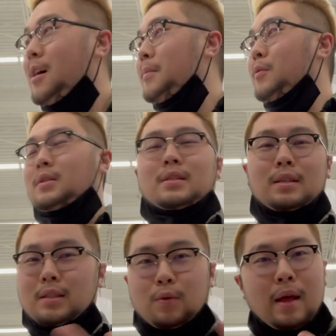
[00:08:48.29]
But we're just gonna
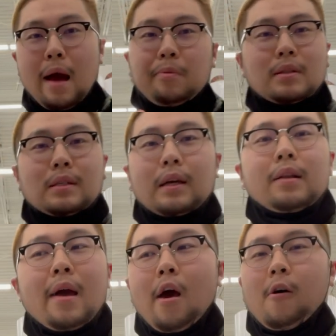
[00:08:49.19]
see what happens, and
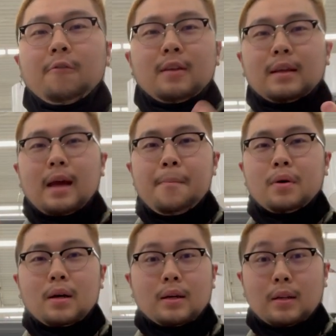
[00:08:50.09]
hopefully I
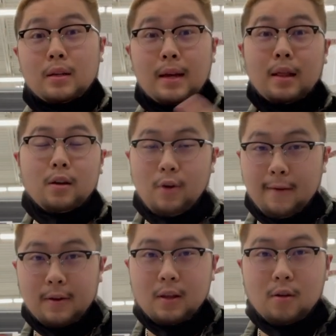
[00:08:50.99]
put together a great
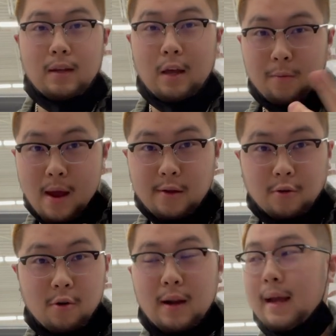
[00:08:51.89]
video, and I hope y'all
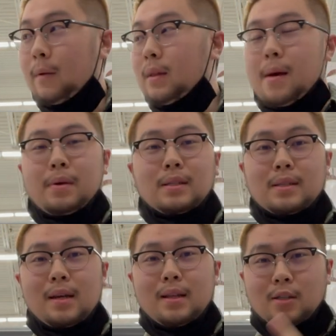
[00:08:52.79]
enjoy. And with that being
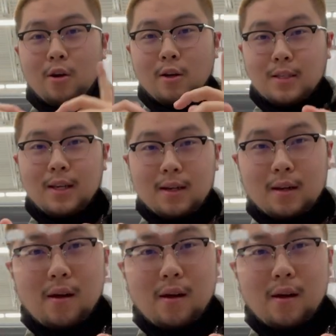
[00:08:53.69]
said, let's start seeking.